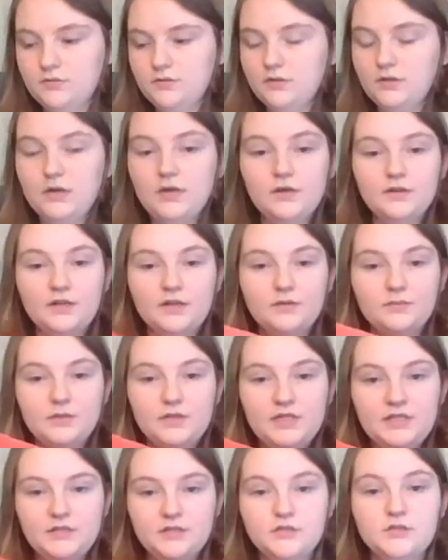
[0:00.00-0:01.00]
all that we
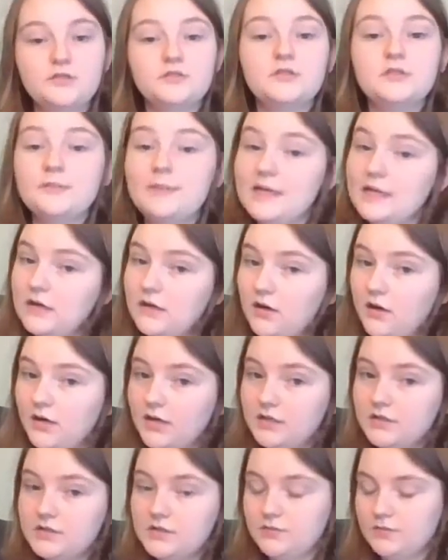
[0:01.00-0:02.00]
need to do to make a
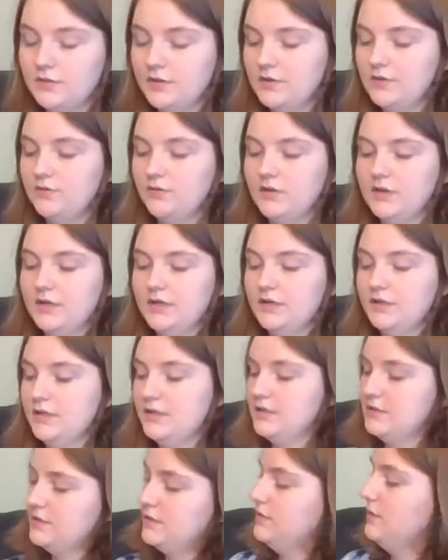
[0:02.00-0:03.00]
heart, really cool heart,
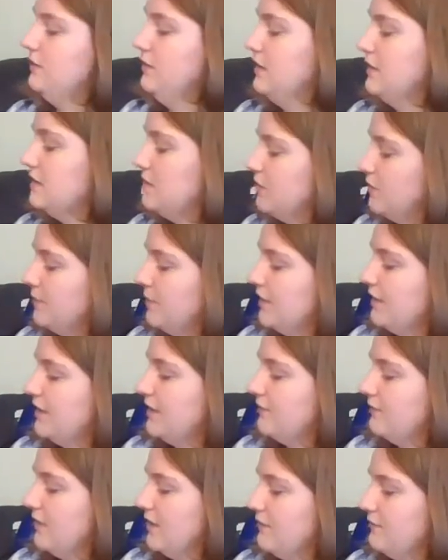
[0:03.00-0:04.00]
is this little part I
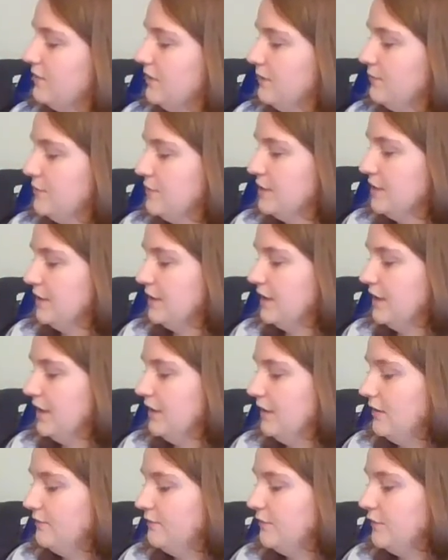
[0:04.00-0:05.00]
have left. I'm just going to
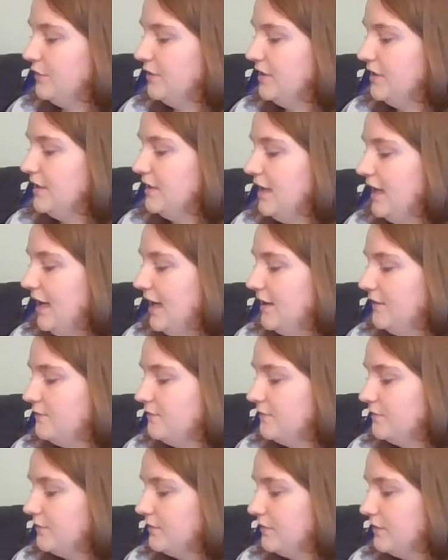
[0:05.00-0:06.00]
fold it in half
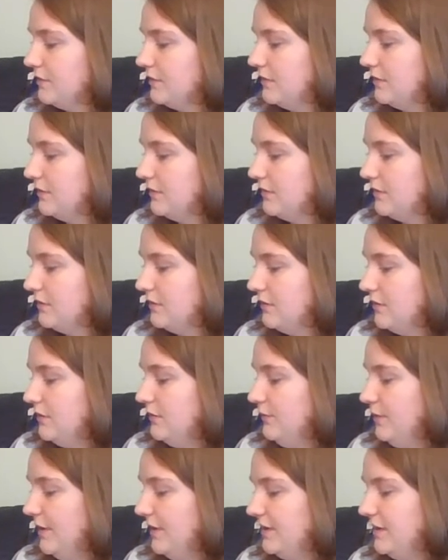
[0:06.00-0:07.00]

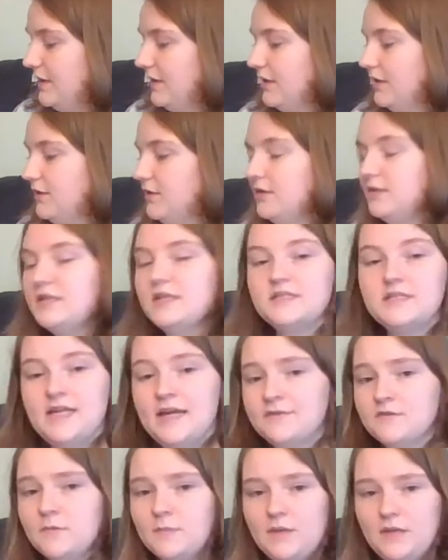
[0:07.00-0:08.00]
right there. It doesn't
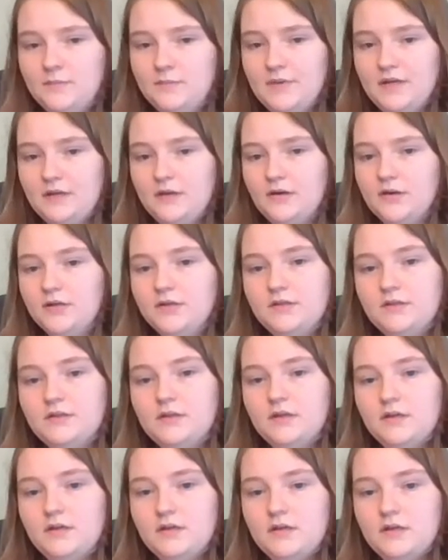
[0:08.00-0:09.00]
have to be a big heart.
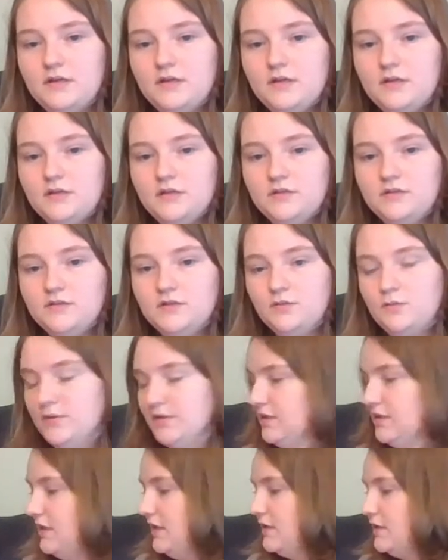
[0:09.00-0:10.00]
So
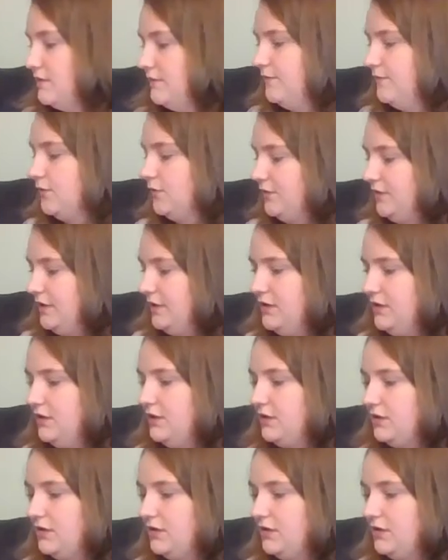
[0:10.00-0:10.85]
once that's folded,